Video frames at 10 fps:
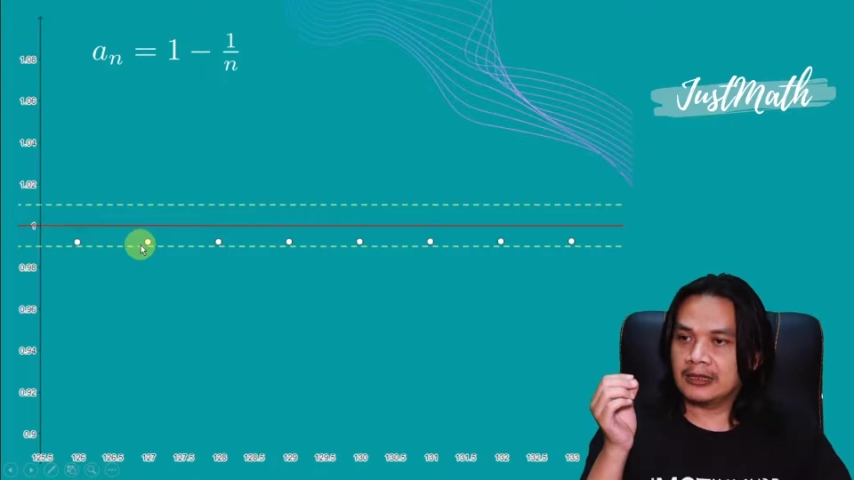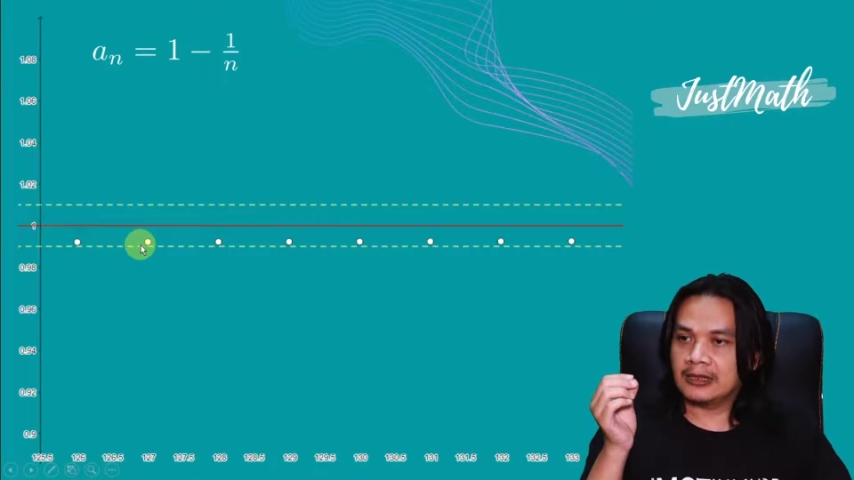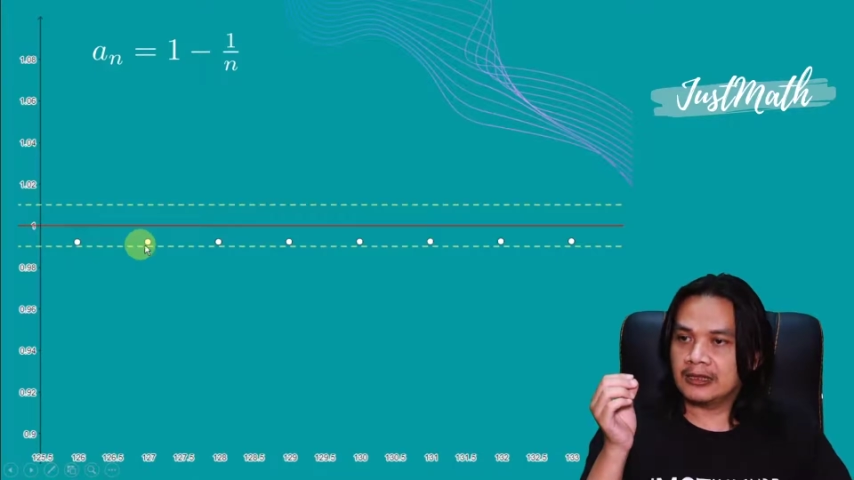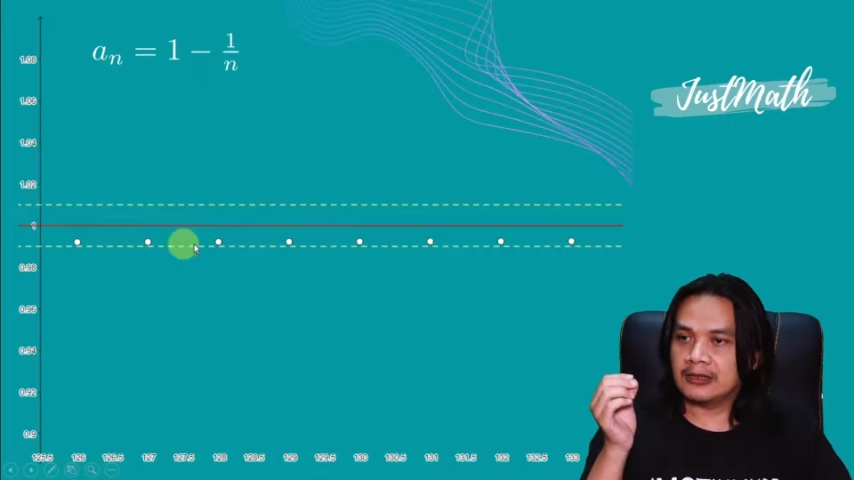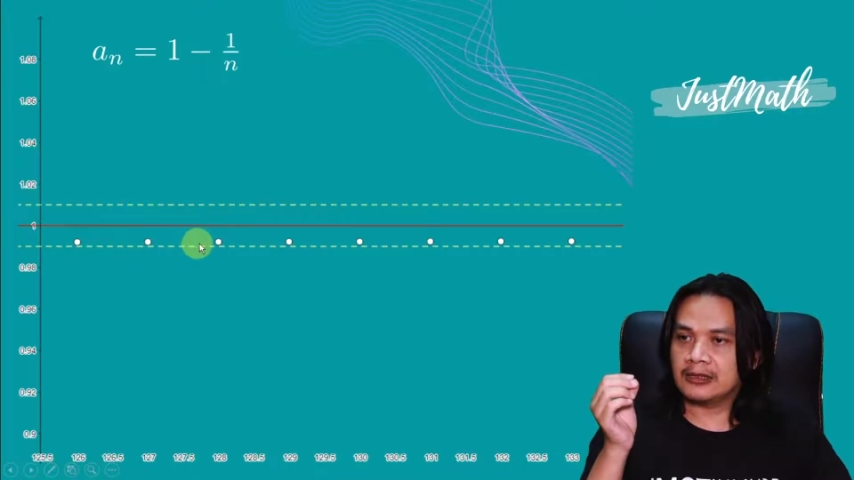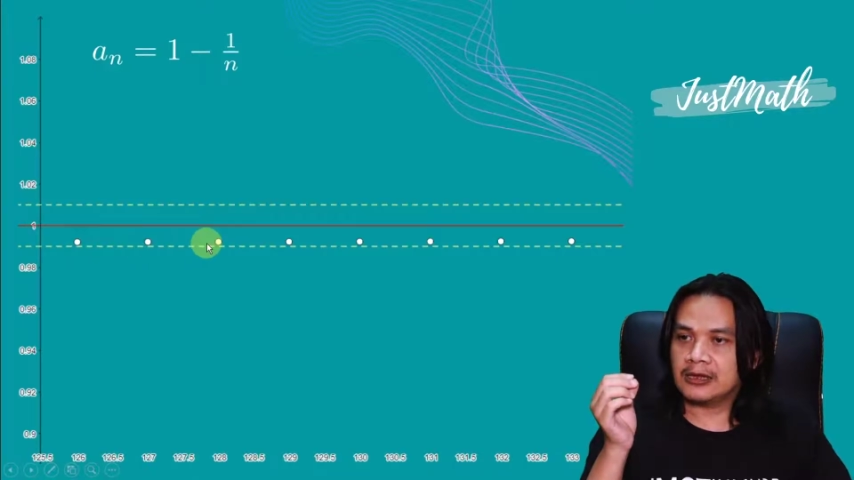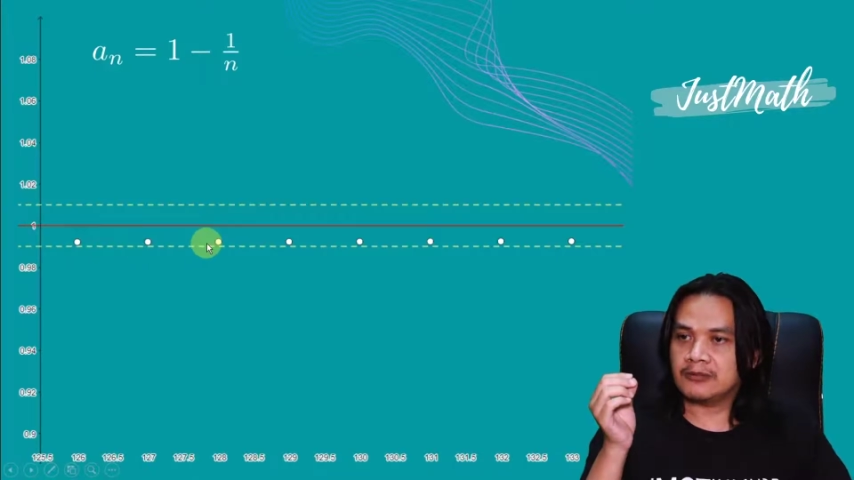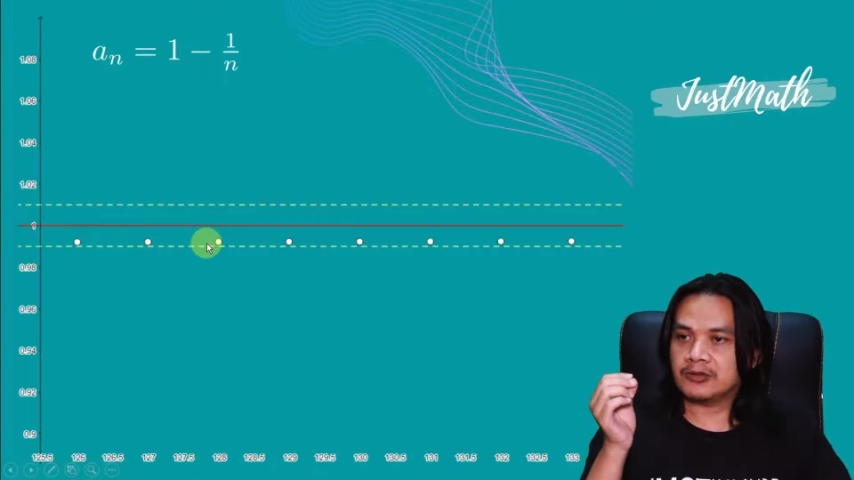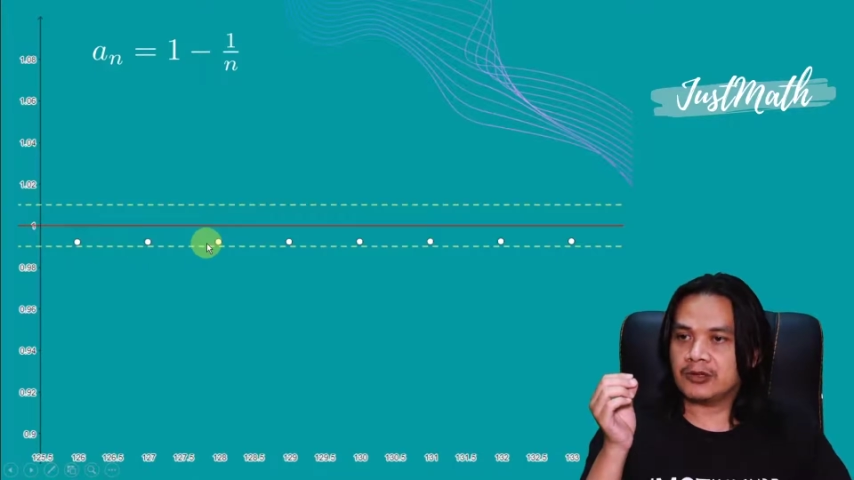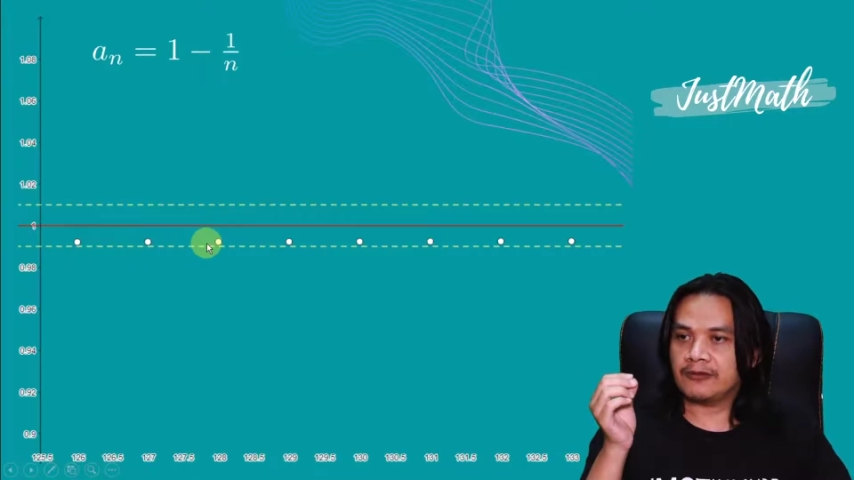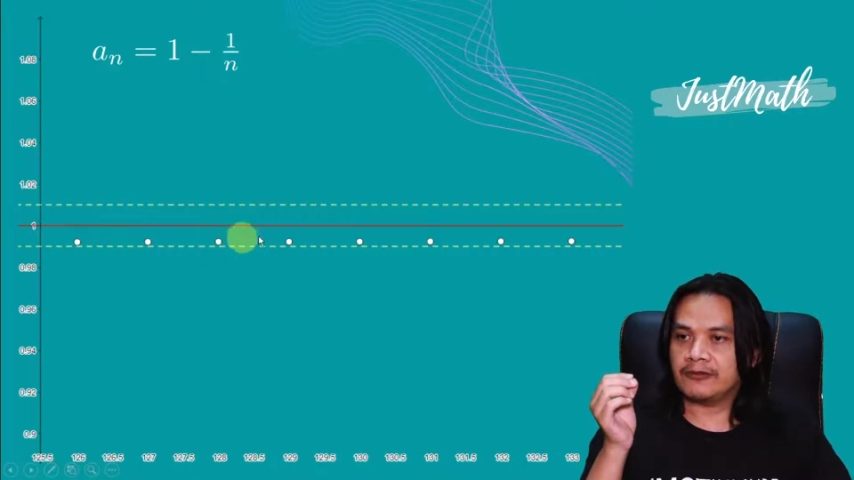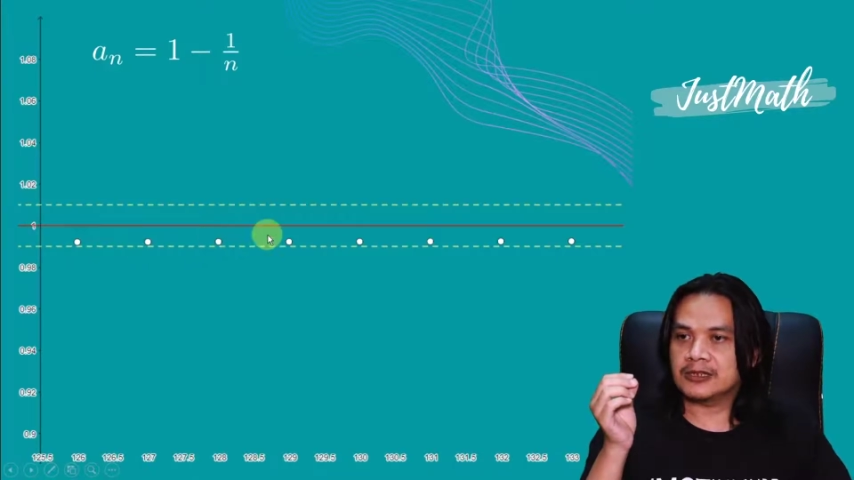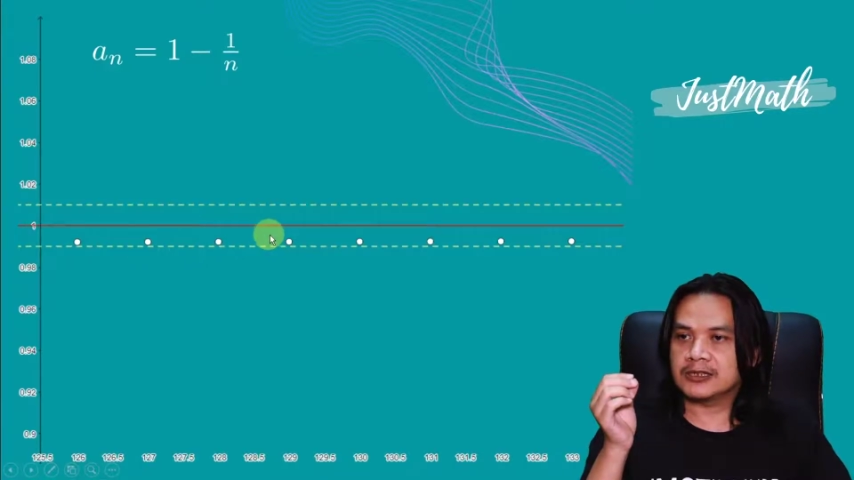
the terms of the